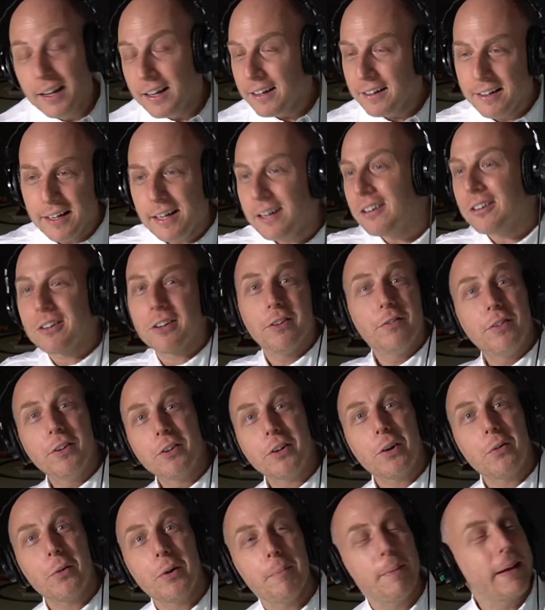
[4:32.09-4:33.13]
Neil
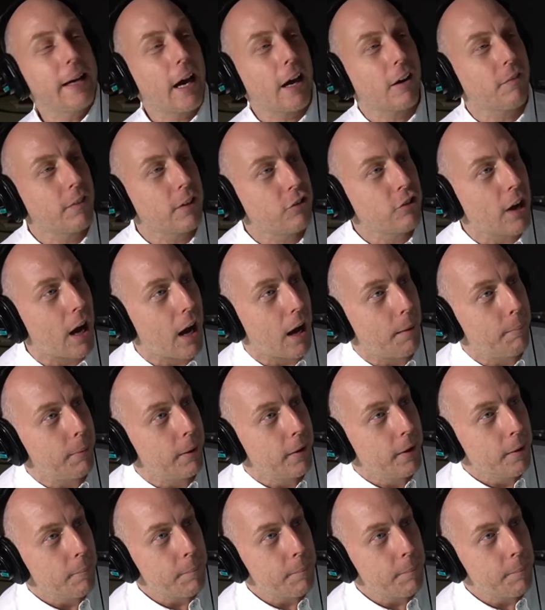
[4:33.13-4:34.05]
Cavuto would be out of a job